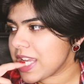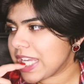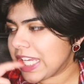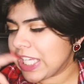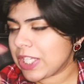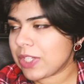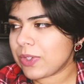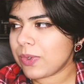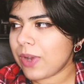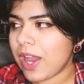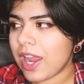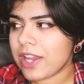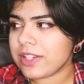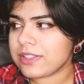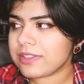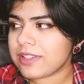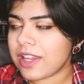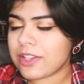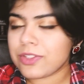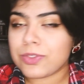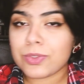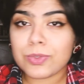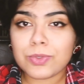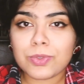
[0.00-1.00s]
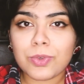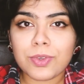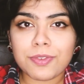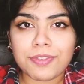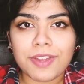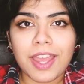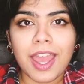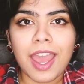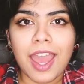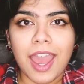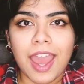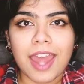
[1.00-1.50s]
you know, I, I don't know if
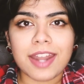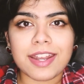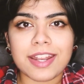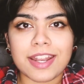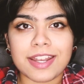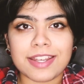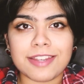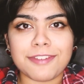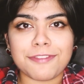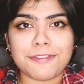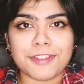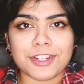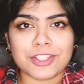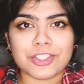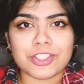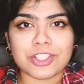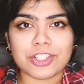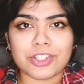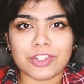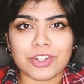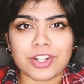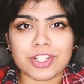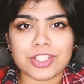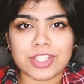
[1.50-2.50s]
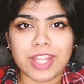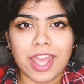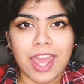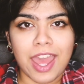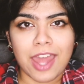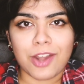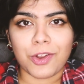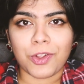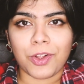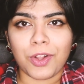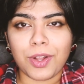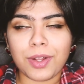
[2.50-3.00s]
I had any fictional crush
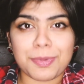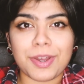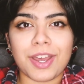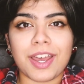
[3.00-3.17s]
at all,